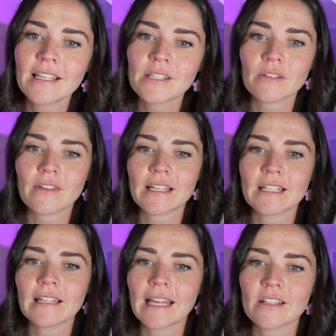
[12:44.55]
So if I
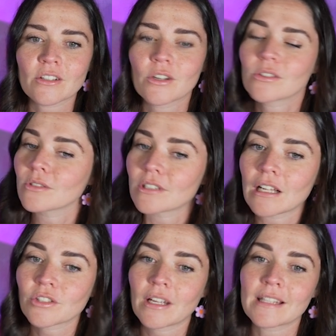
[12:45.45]
did "latest coastal
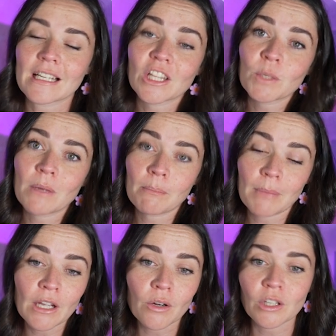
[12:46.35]
style trends" a little bit
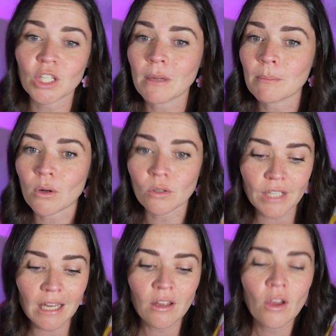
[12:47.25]
bigger or a little bit
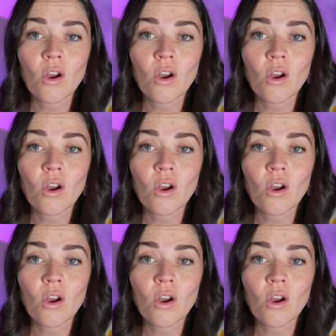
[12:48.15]
bolder,